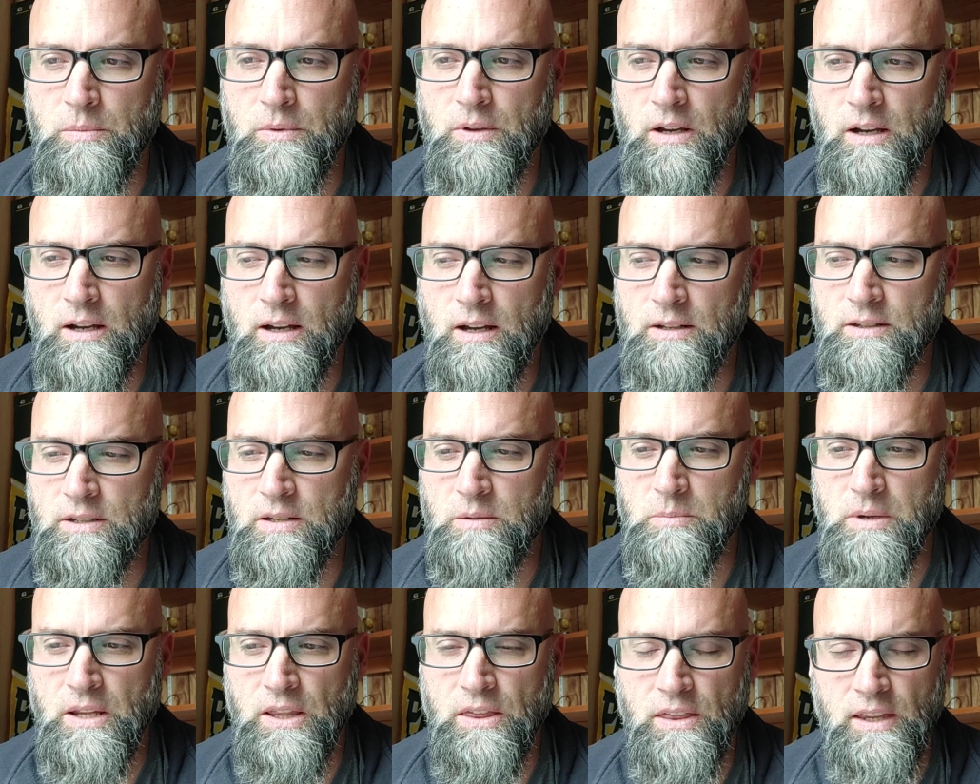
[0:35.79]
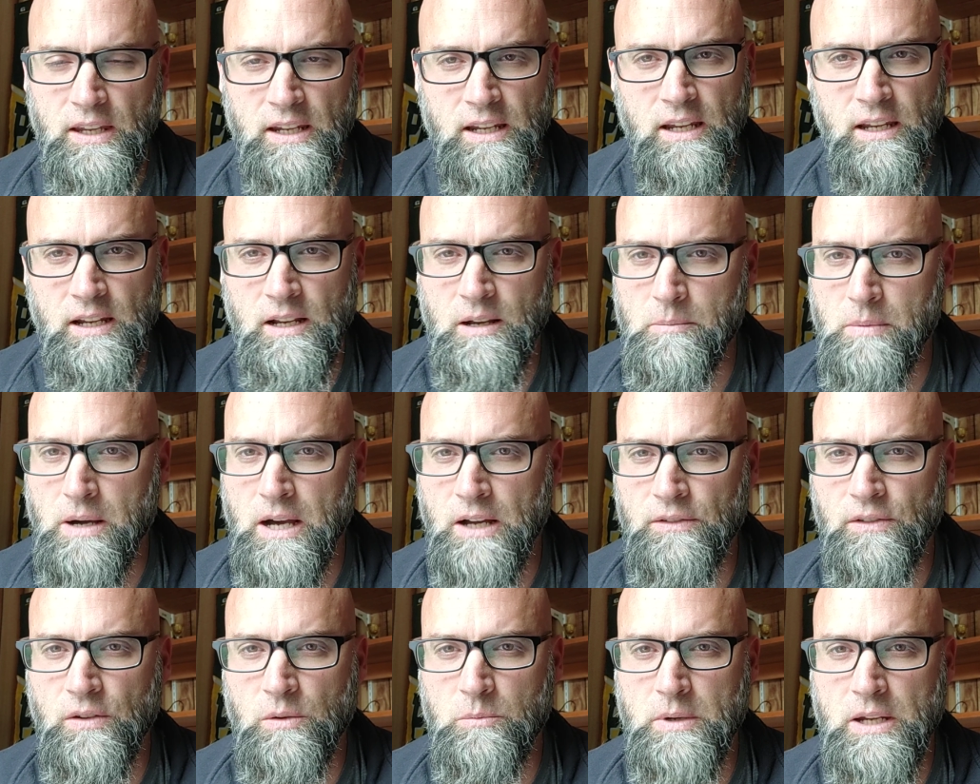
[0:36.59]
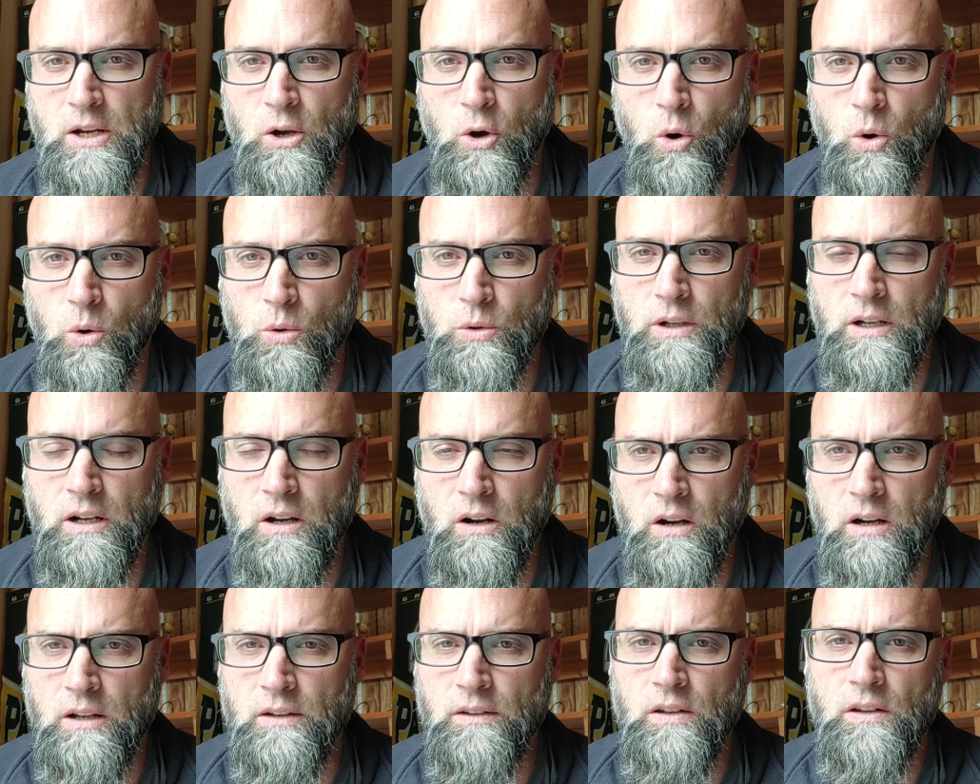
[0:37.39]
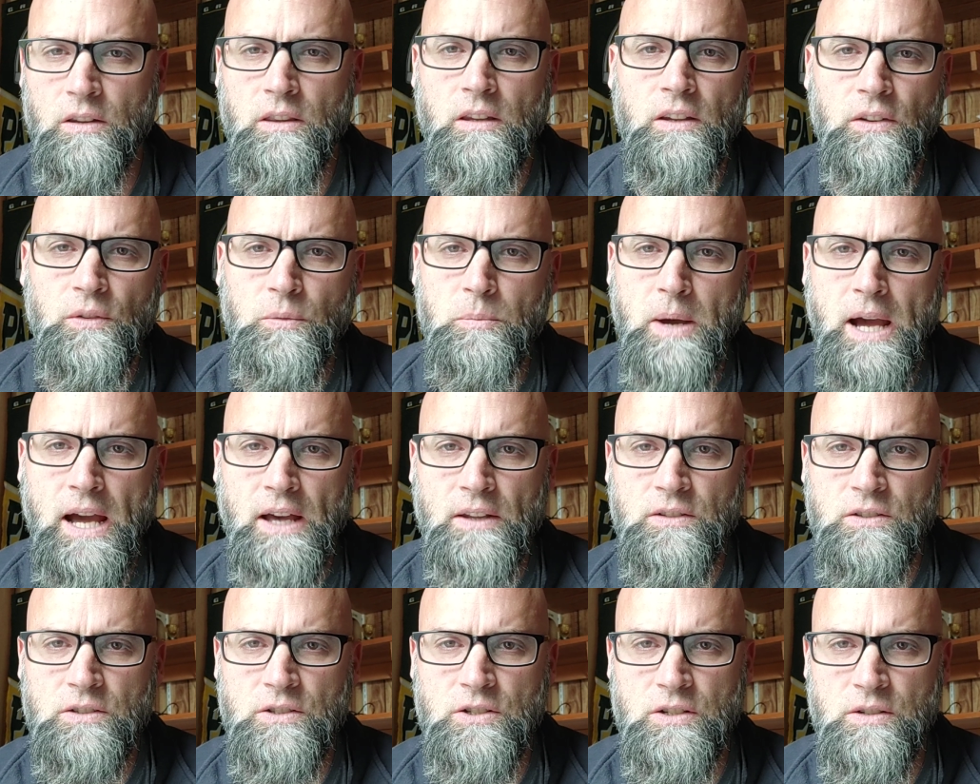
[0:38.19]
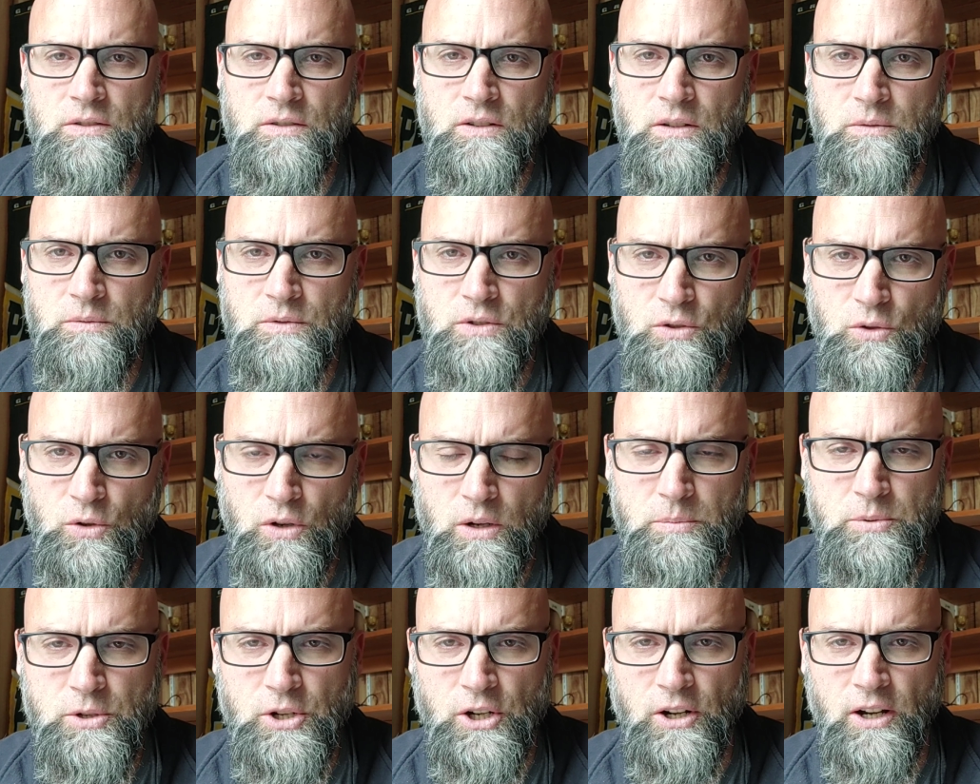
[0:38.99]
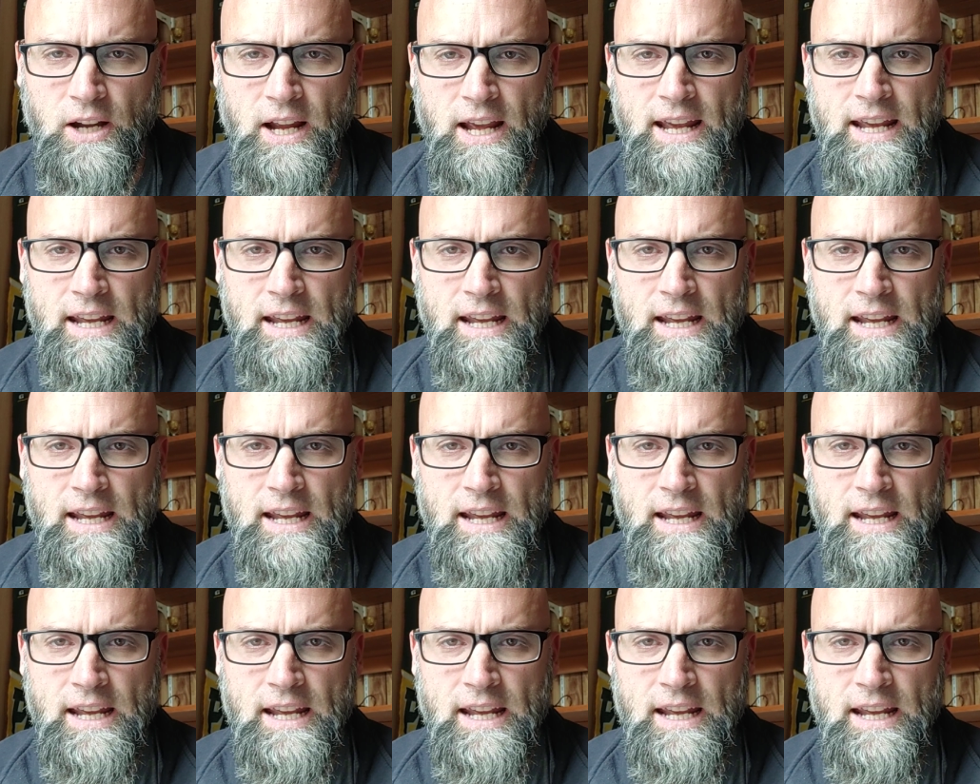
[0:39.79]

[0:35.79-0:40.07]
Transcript: uh, to be thinking about, to be holding on to these passages of Scripture